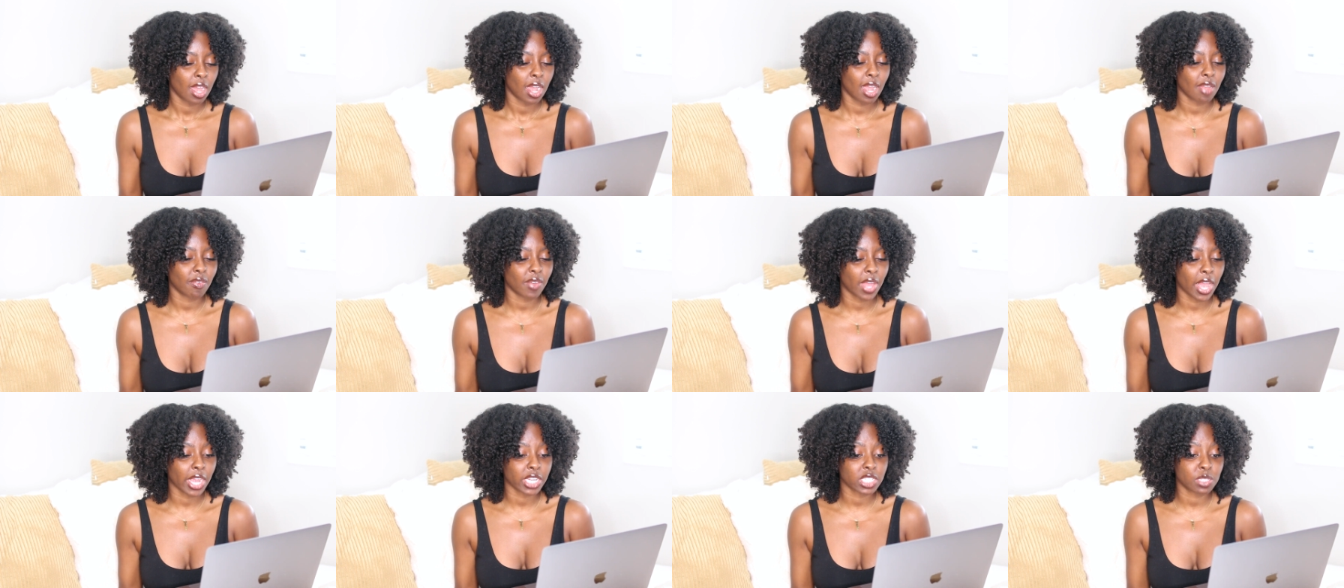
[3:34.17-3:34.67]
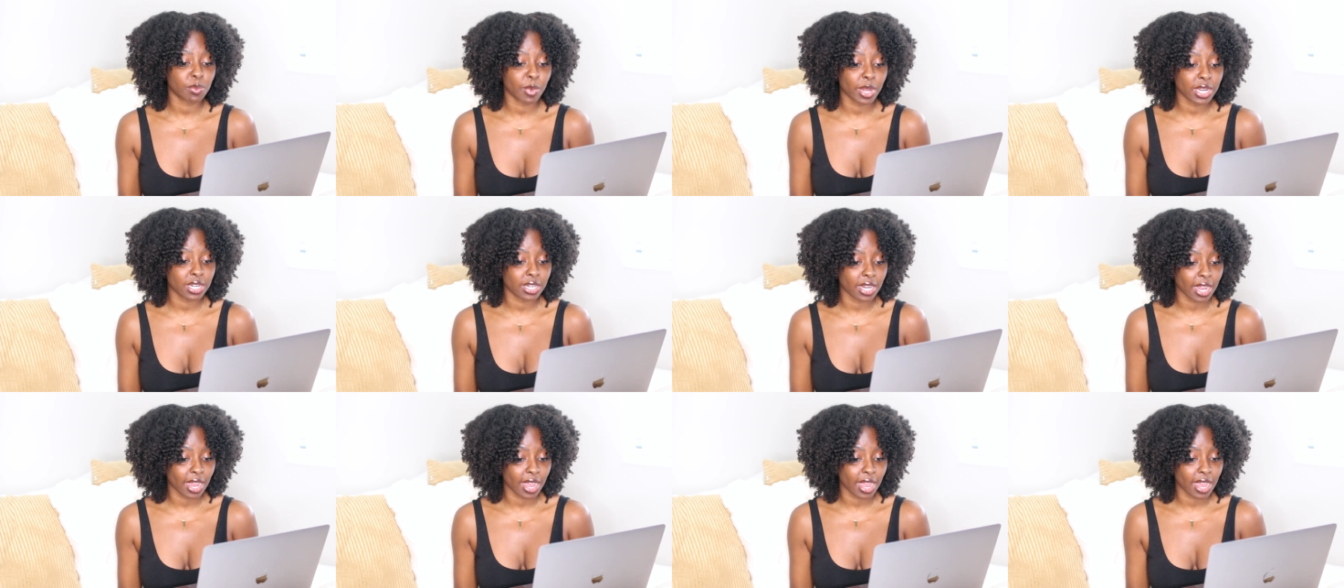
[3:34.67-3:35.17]
I've asked
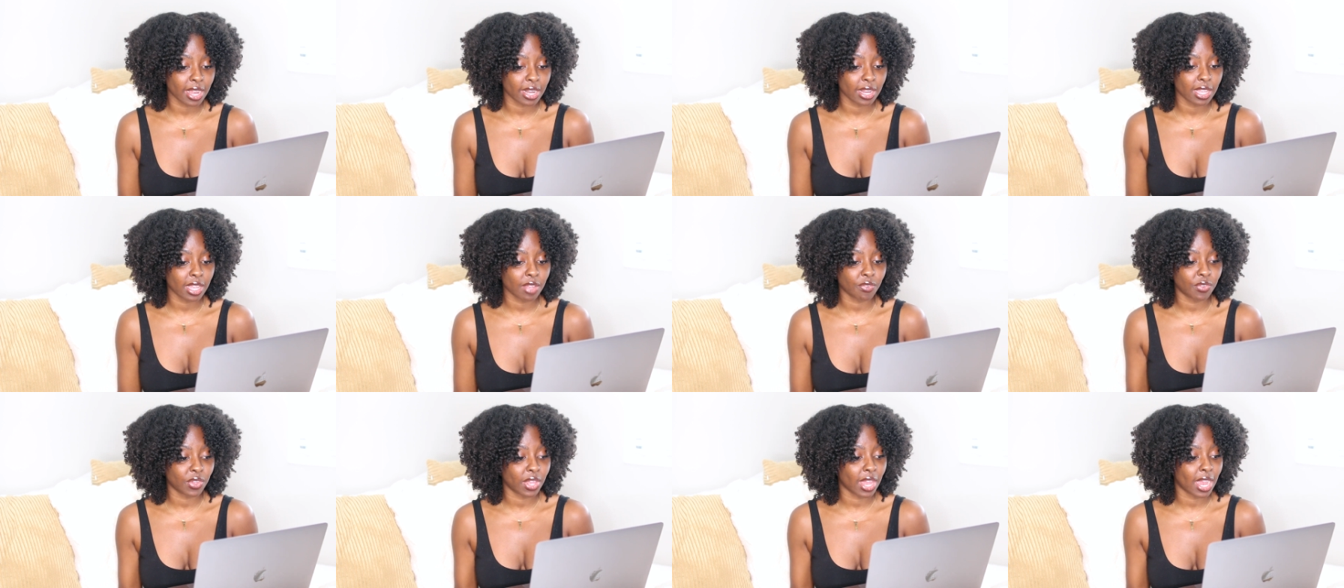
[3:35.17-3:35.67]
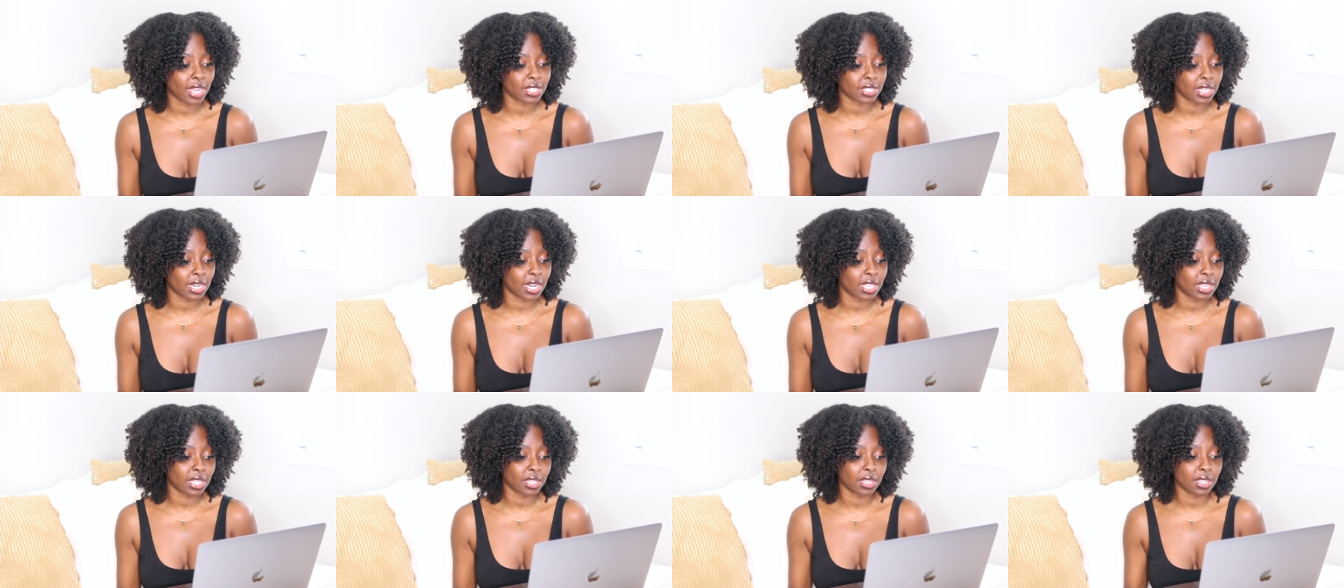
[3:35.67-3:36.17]
my dad if he has
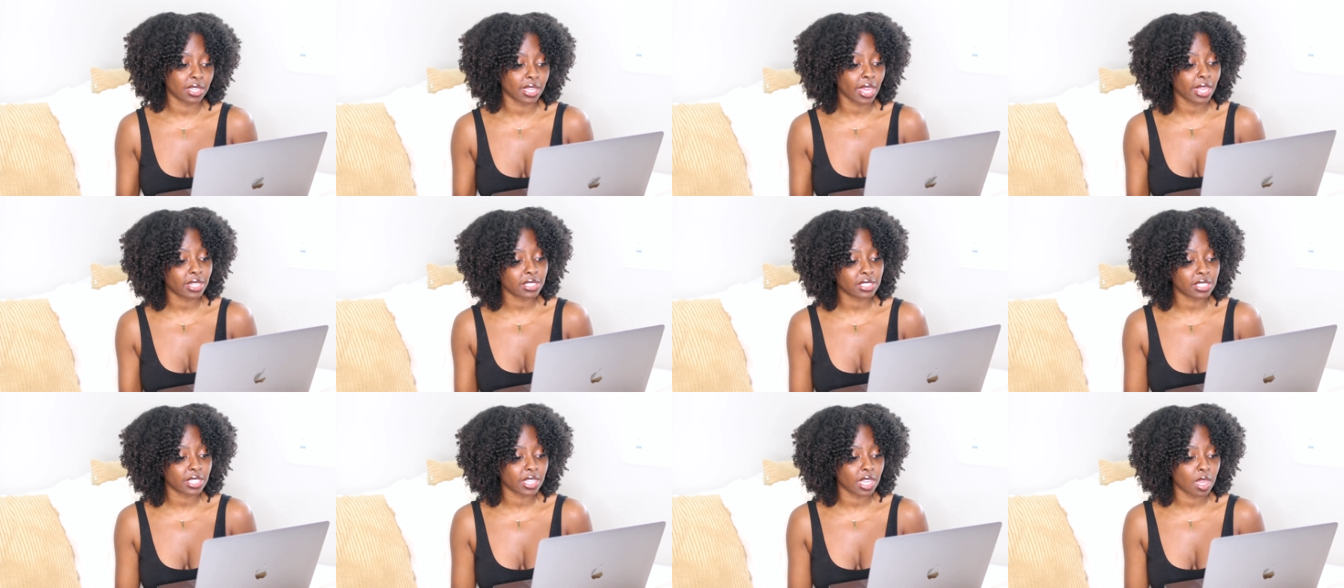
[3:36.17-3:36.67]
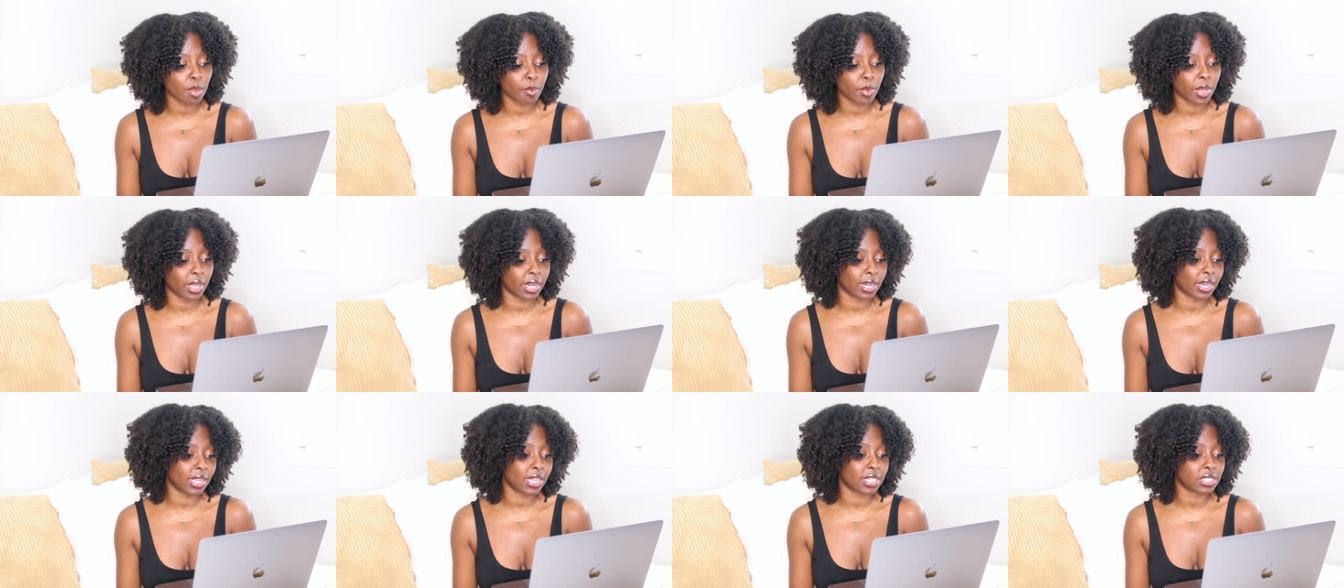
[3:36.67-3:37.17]
anything against him
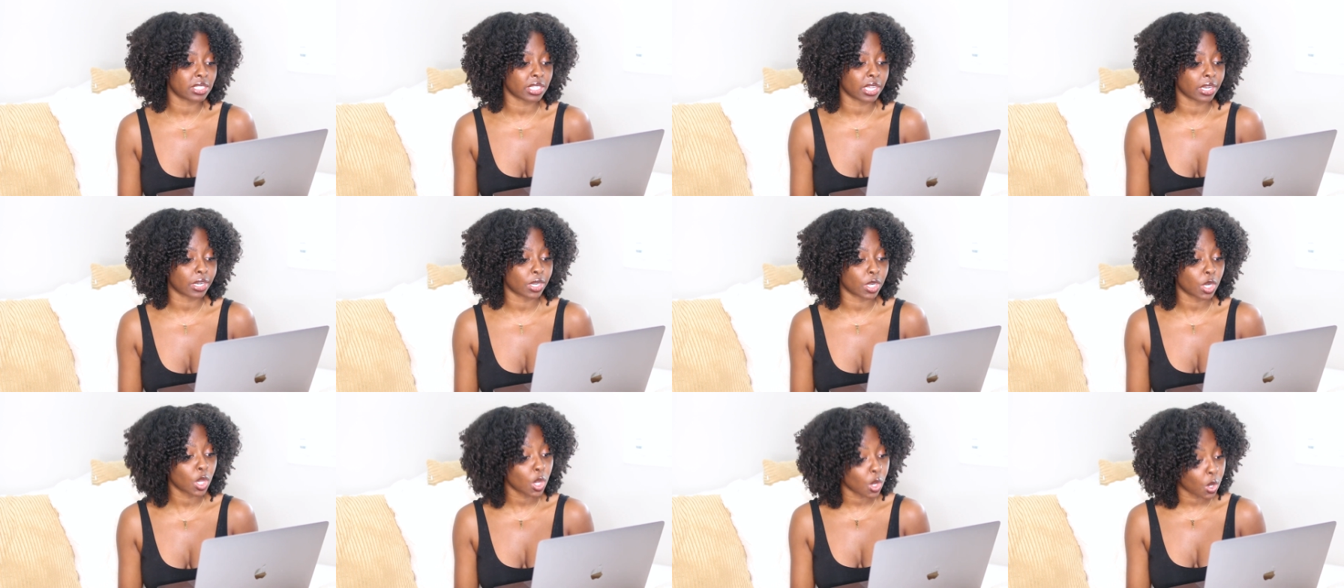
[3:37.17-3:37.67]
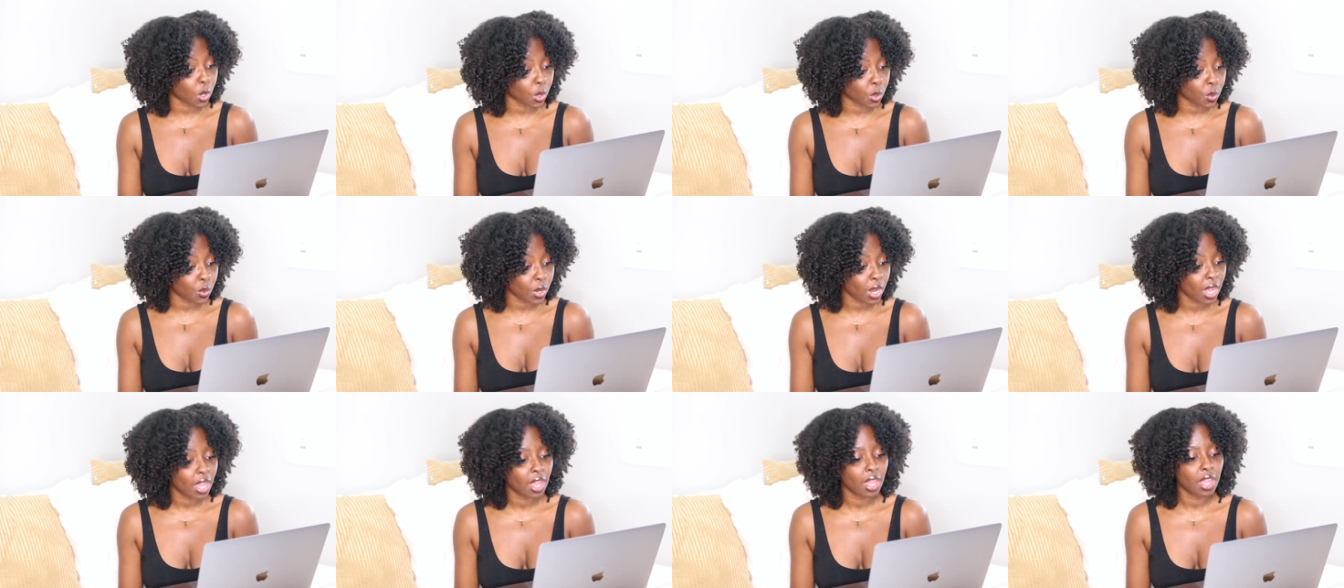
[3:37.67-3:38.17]
and he said
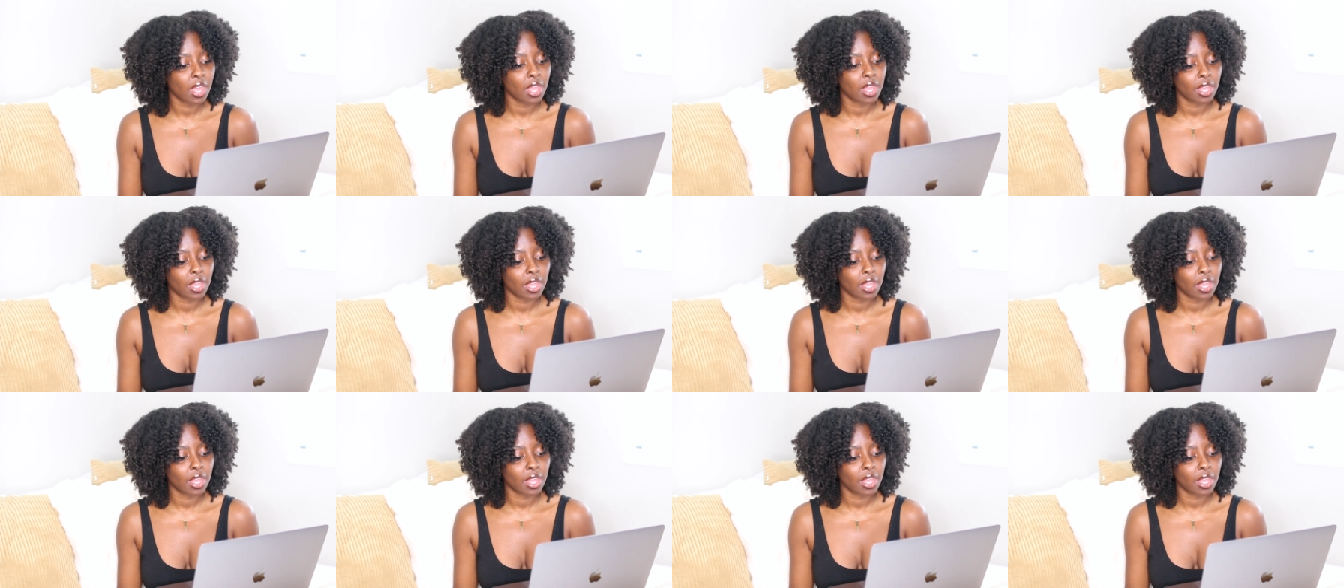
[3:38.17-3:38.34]
no.